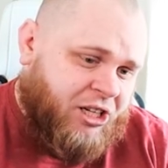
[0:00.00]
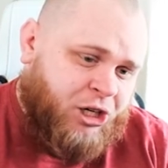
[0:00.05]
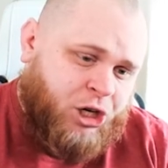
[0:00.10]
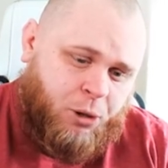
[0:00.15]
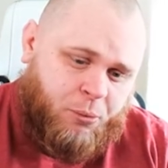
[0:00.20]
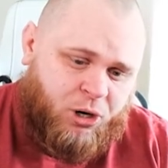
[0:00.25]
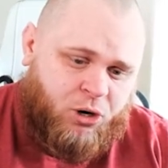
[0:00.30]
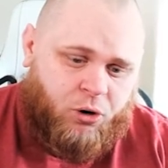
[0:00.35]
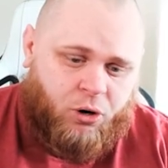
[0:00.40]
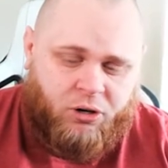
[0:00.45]
Come
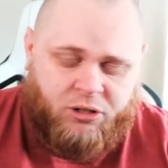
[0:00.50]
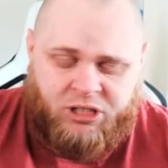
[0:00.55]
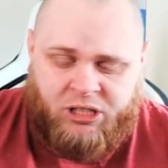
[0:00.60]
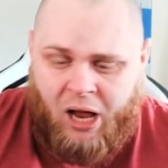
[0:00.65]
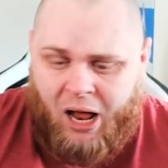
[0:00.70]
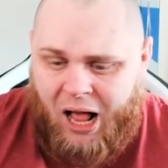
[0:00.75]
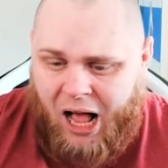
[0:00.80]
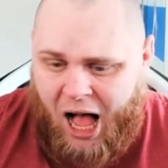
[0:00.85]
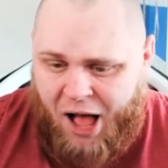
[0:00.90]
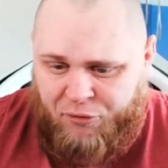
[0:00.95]
across,
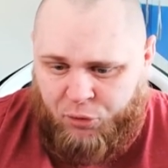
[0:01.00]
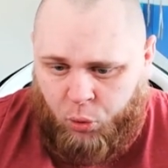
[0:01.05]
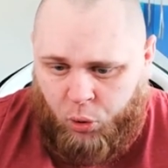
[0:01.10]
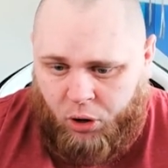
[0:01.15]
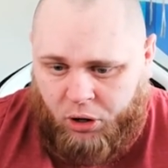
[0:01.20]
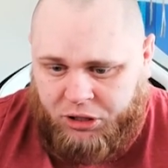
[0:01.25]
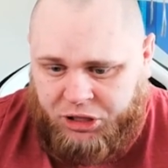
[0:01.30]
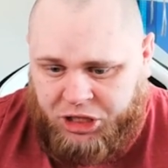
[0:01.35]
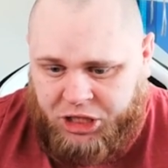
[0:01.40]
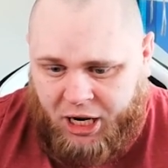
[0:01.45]
have a
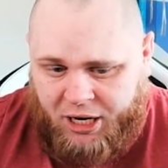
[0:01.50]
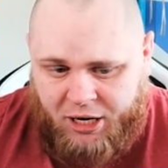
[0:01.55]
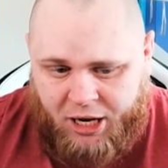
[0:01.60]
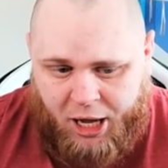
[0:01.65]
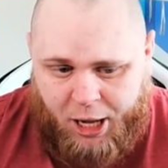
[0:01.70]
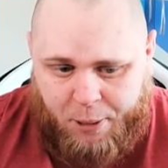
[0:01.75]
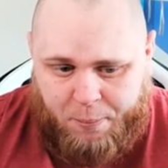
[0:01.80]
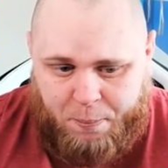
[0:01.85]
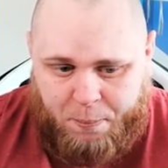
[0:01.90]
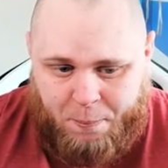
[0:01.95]
watch,
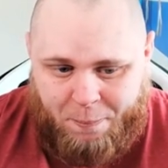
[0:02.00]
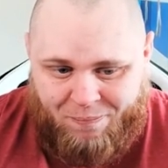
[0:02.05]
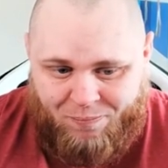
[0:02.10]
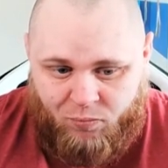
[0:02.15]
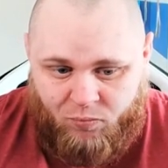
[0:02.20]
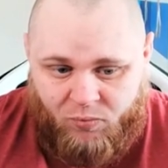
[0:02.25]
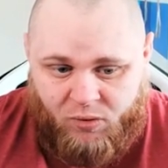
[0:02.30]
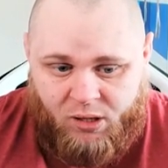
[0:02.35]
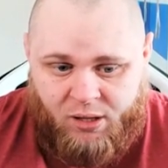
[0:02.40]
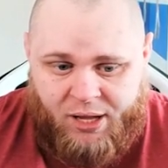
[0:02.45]
and
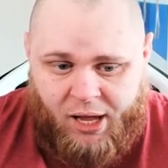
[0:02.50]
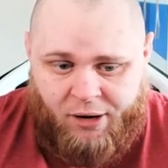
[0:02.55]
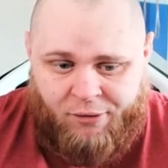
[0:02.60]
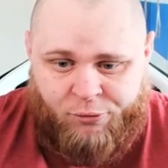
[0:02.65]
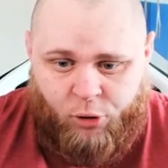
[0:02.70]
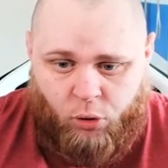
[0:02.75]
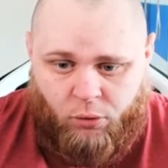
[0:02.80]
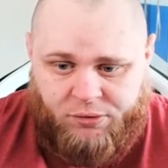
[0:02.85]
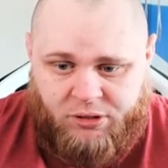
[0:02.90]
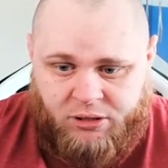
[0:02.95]
get
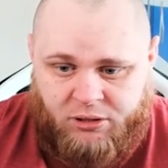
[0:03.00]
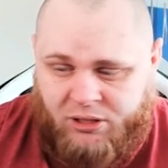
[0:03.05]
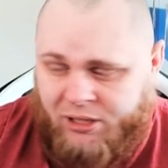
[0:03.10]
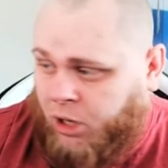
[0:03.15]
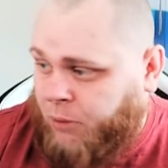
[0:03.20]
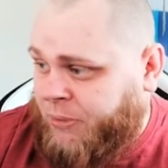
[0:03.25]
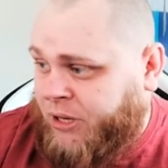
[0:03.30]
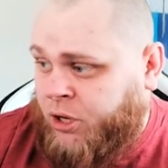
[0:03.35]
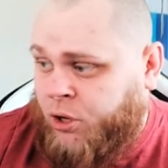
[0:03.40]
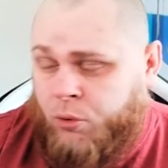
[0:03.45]
involved and tell
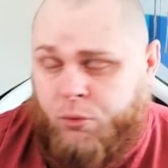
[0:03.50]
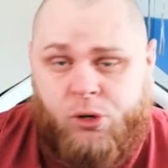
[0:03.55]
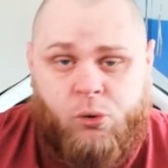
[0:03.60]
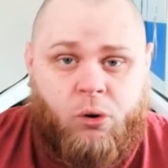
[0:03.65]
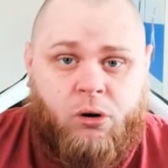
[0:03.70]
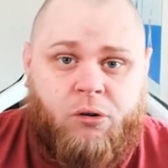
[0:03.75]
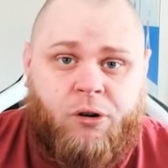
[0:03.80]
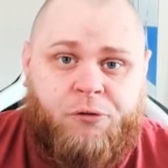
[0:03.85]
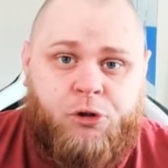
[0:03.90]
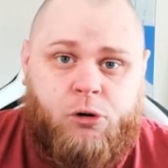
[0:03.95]
me who you want
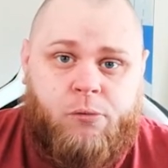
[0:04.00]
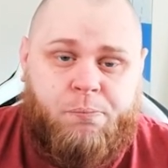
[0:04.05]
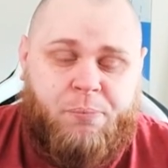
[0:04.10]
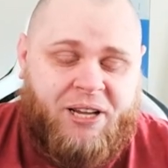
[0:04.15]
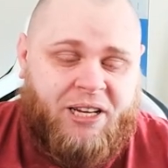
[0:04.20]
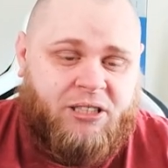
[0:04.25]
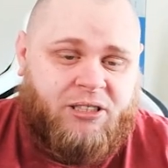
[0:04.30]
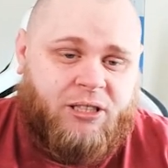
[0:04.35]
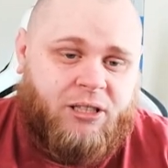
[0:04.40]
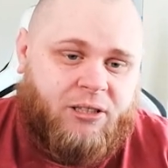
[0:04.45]
reviewed,
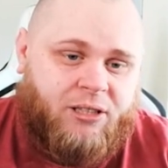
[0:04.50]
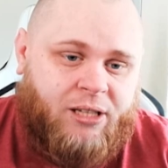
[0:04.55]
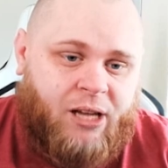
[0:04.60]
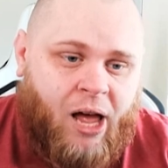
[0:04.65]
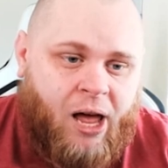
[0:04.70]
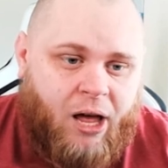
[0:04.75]
basically.